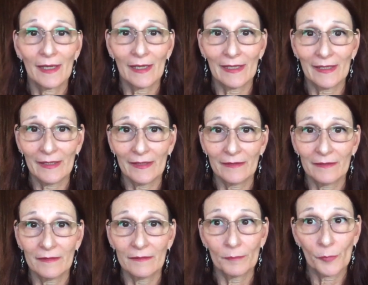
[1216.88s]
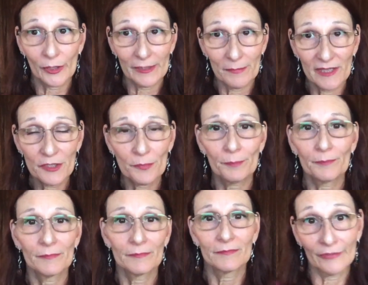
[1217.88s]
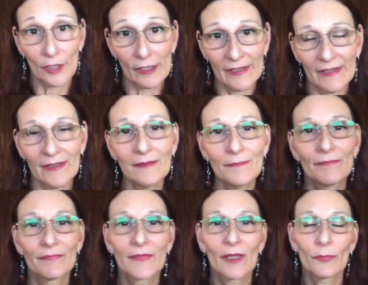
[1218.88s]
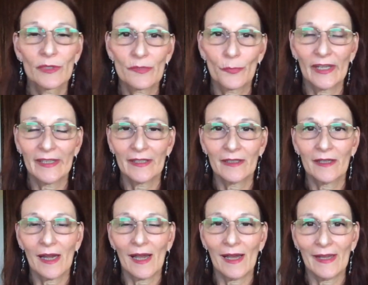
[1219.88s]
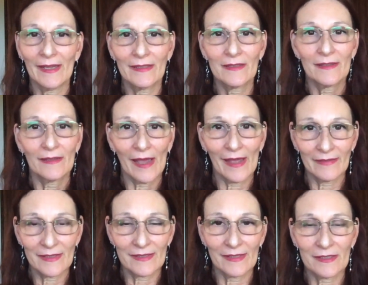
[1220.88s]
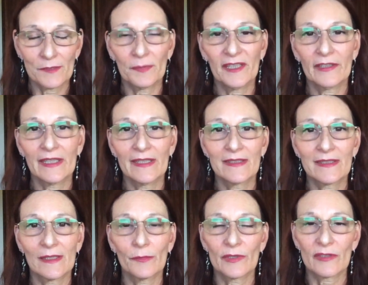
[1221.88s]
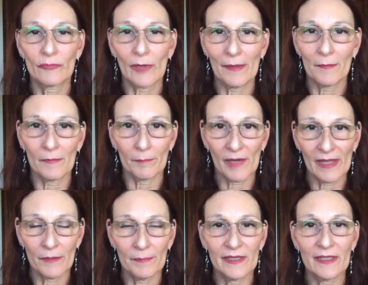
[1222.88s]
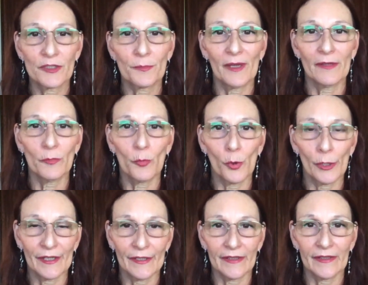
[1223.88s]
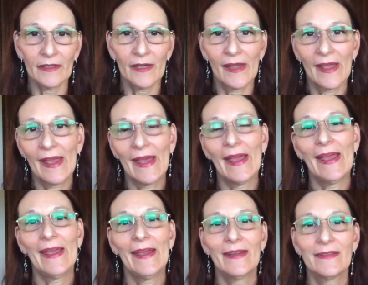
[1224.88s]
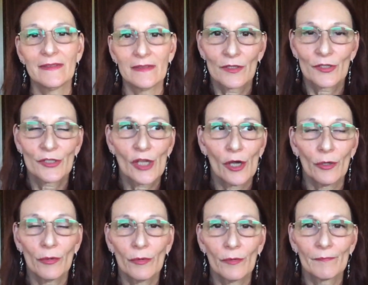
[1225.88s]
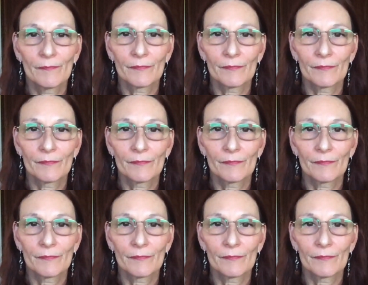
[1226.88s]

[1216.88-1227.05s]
in Boynton Beach, Florida, was where I had this experience. It was right by the beach, by the water, and so